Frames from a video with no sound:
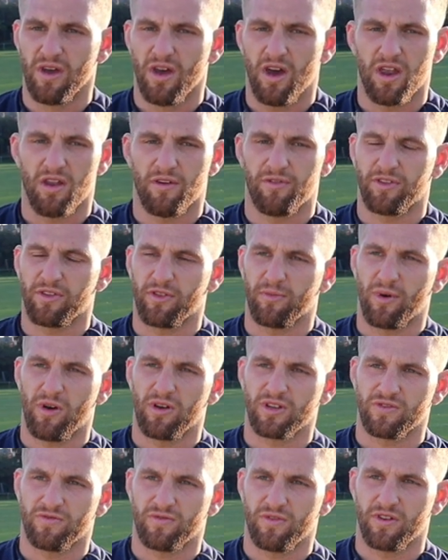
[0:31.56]
And I think the
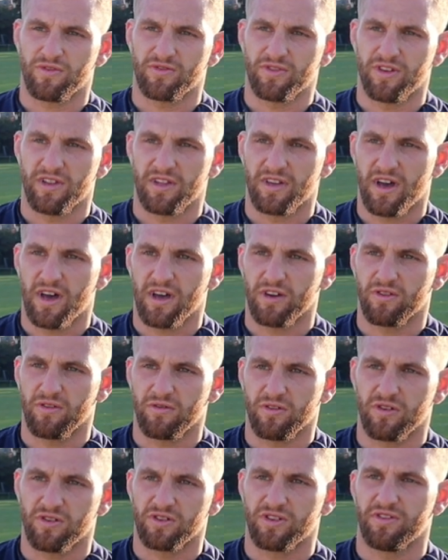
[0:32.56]
boys have worked really hard,
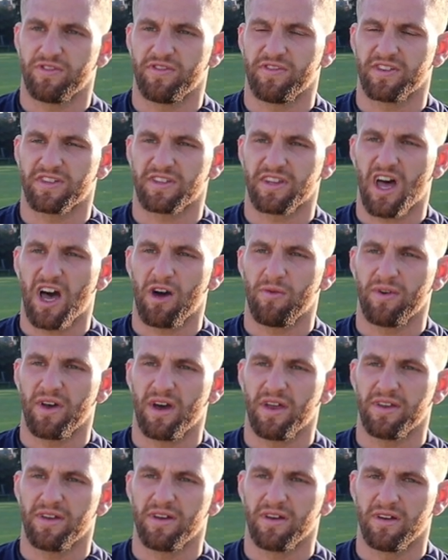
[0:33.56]
considering the start we
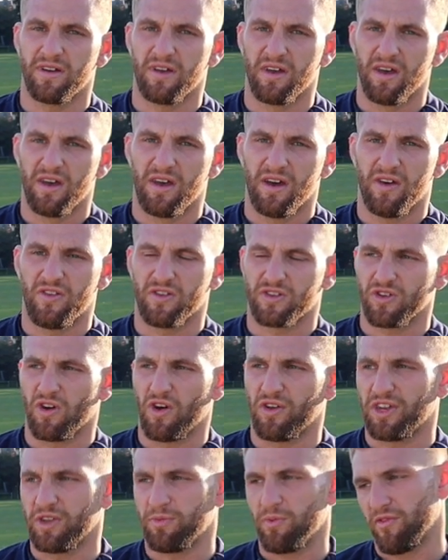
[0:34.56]
had and the
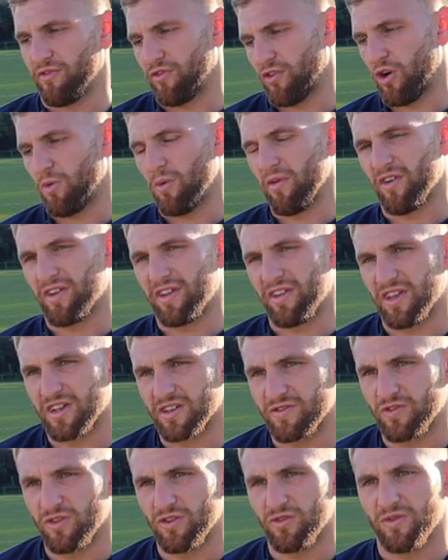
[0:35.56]
sort of dip of form we've had in the
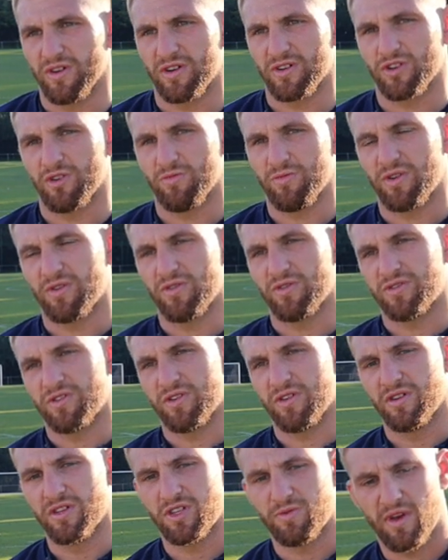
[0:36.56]
last few weeks, so it'd be good
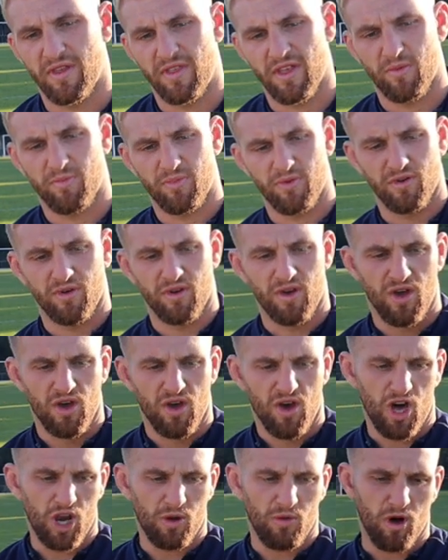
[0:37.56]
to cement that. But
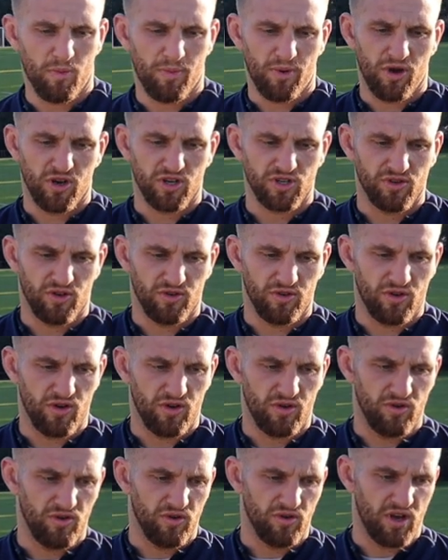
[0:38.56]
on a more personal
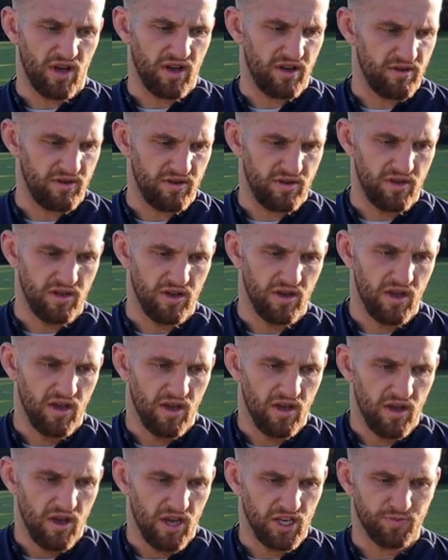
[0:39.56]
note, look,
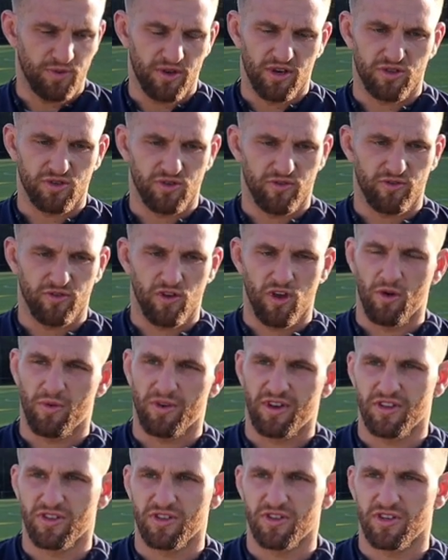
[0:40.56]
it's been a tough year
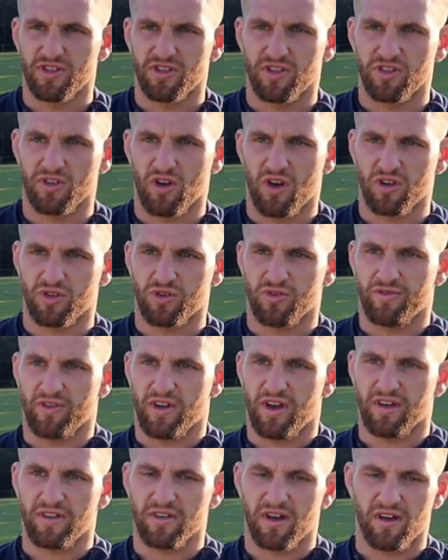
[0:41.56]
with injuries and sort of stuff
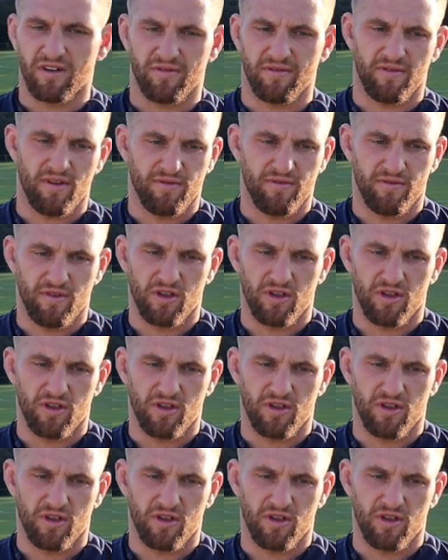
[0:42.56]
like that.